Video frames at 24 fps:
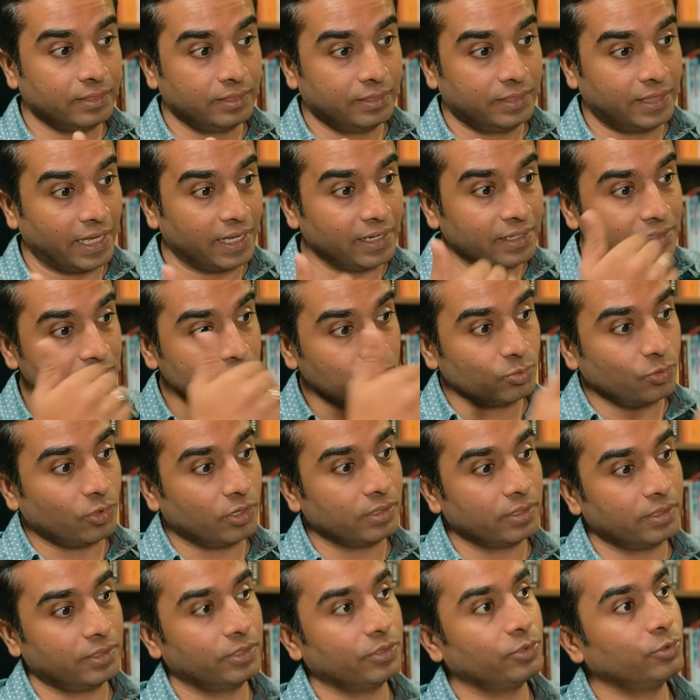then is
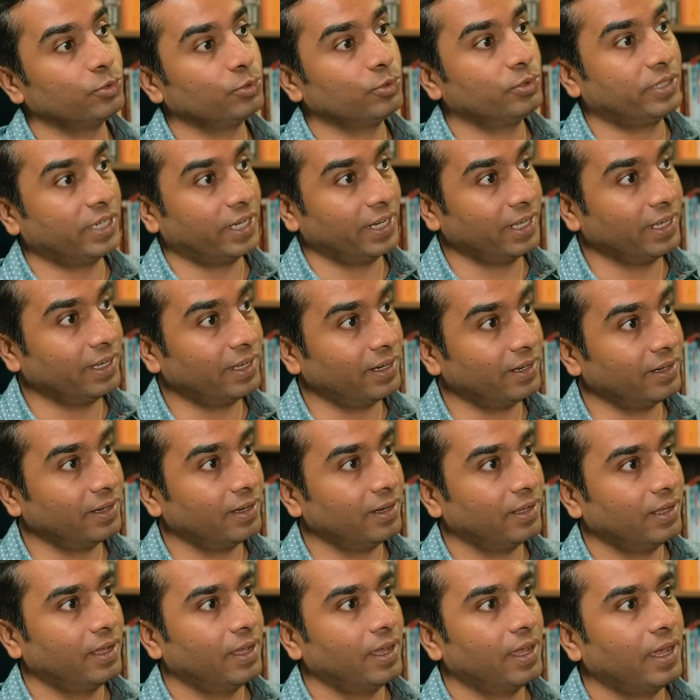what you drink it,
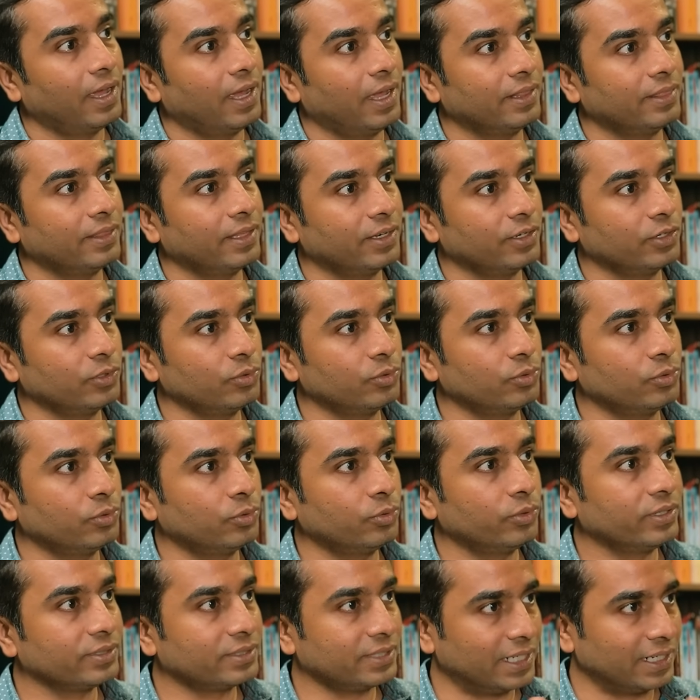and then
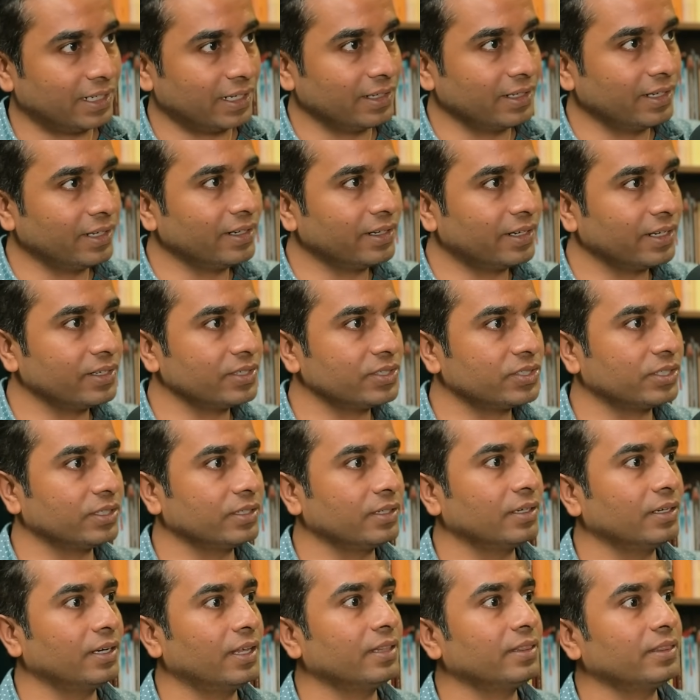you set an
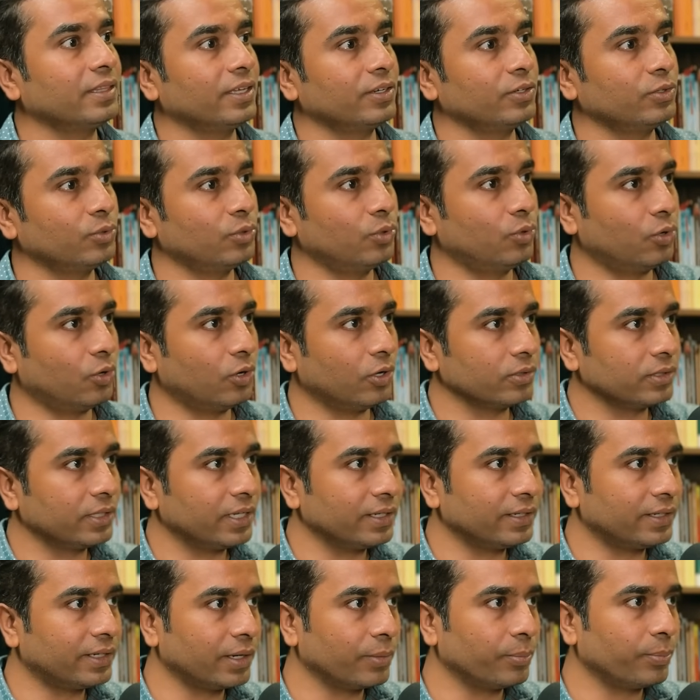intention, and then you go on
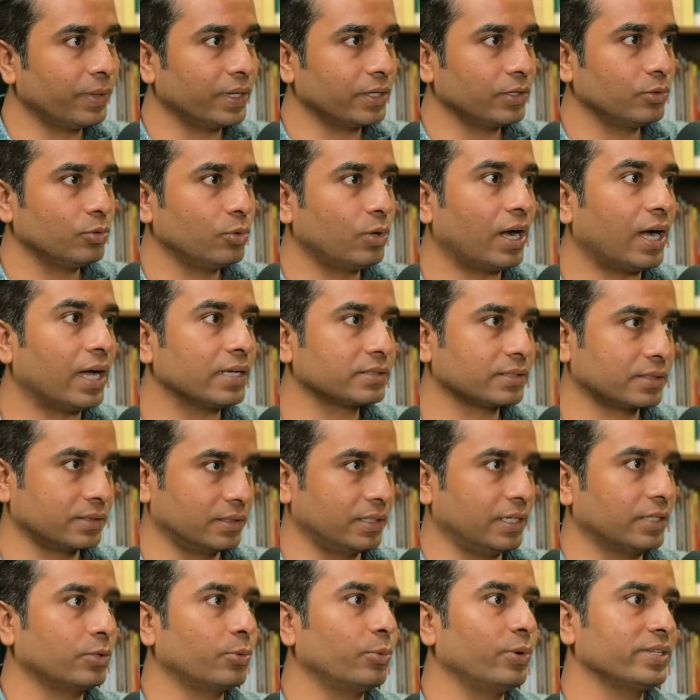that trip and you ask
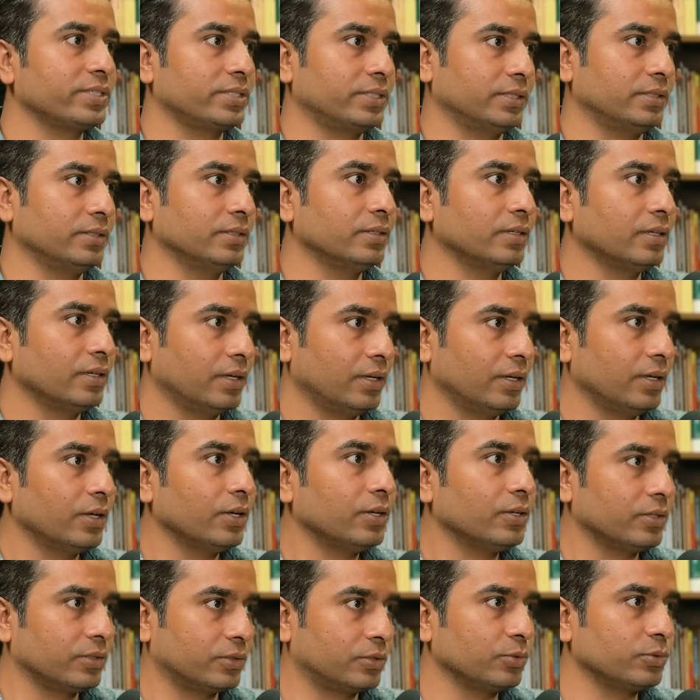that question
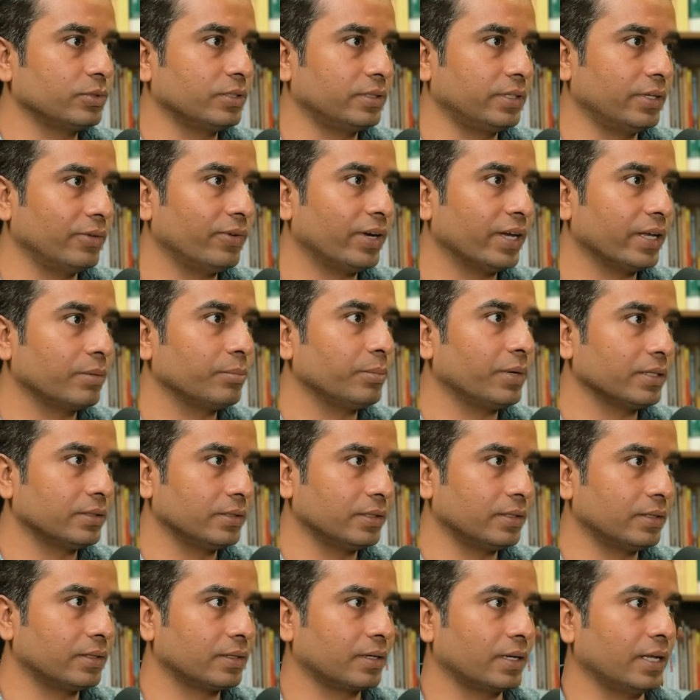to the Divine
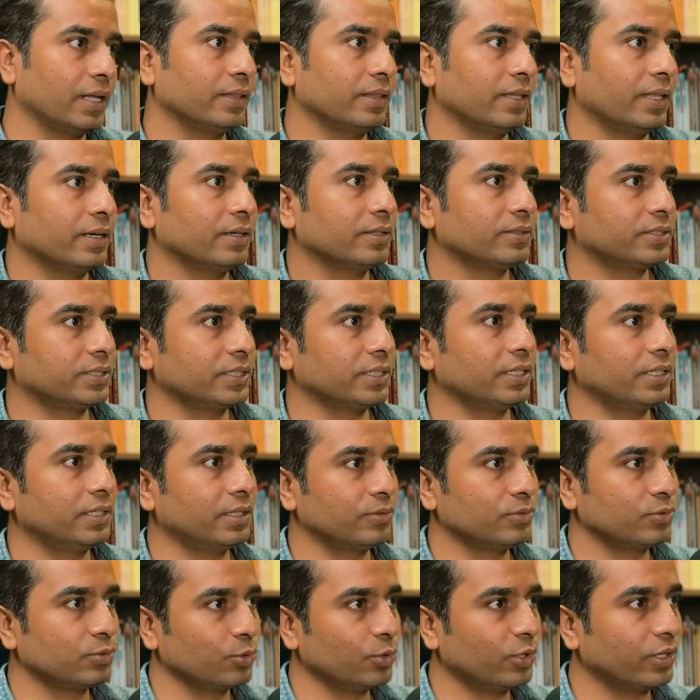Mother, and then she
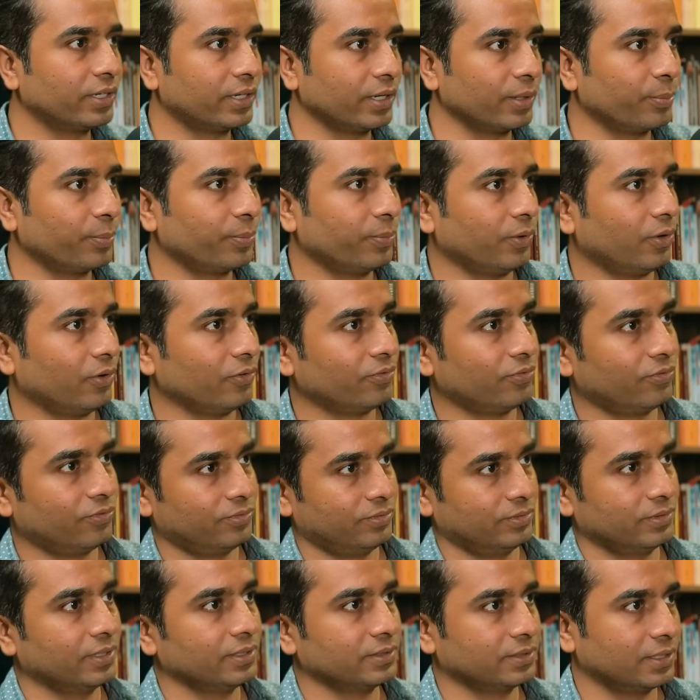gives you a trip of
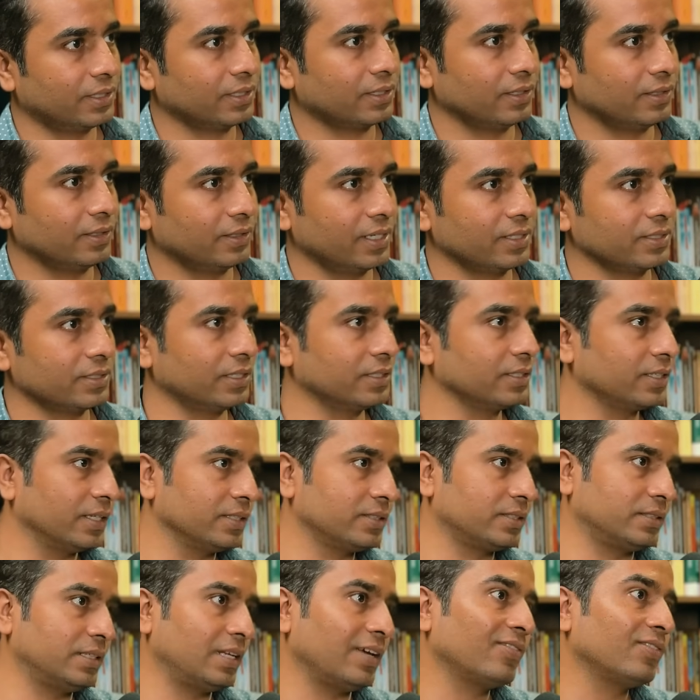certain things. And
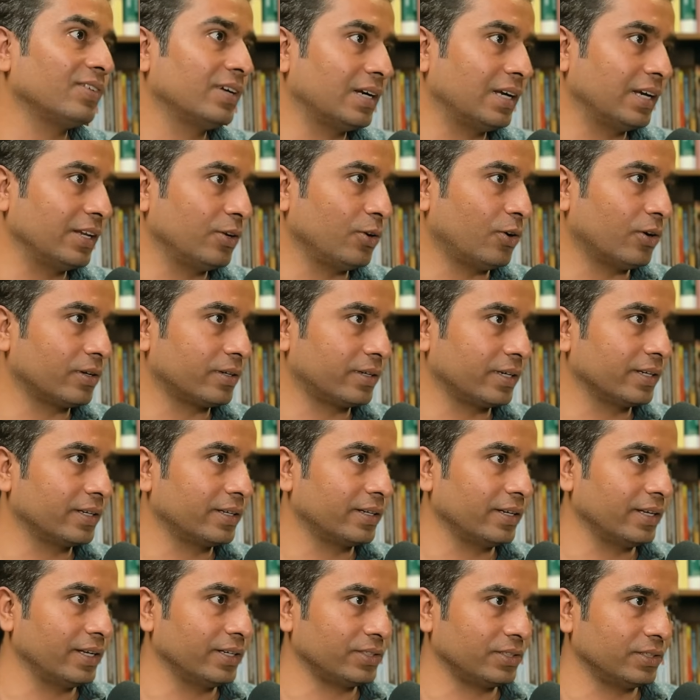it's definitely not
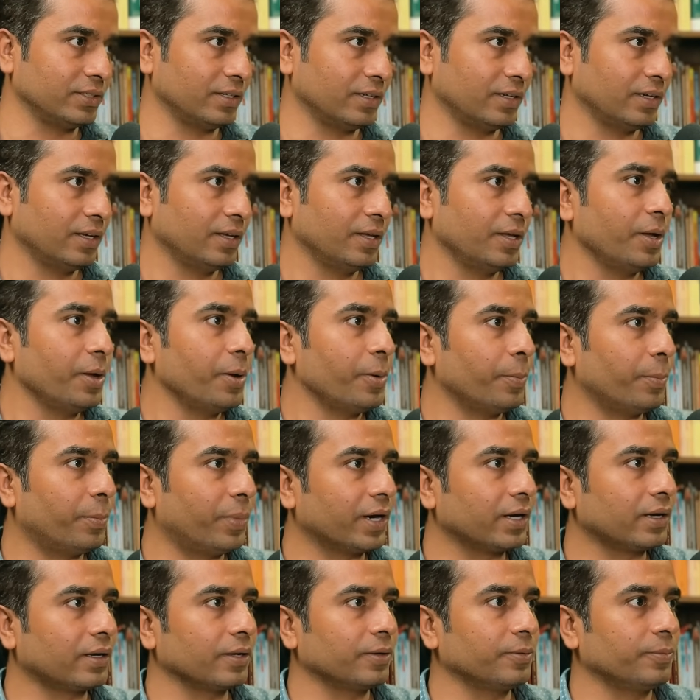recreation.
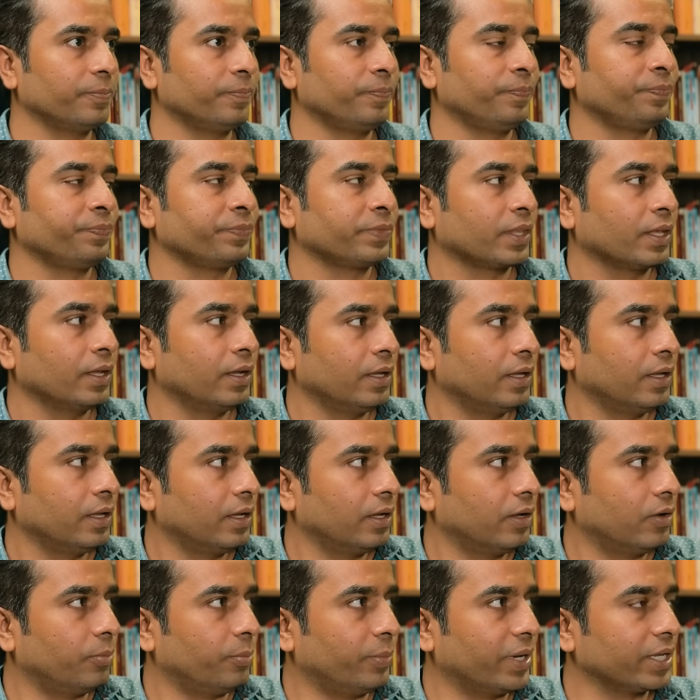But
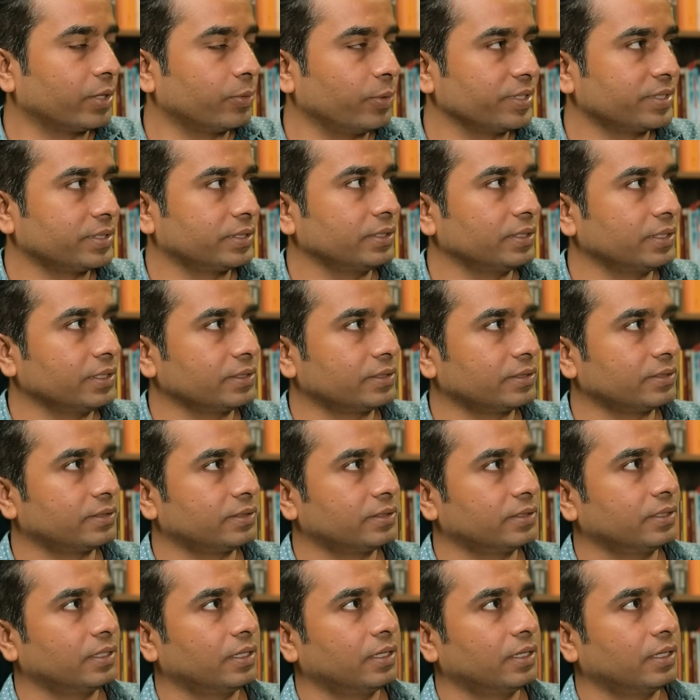my question is,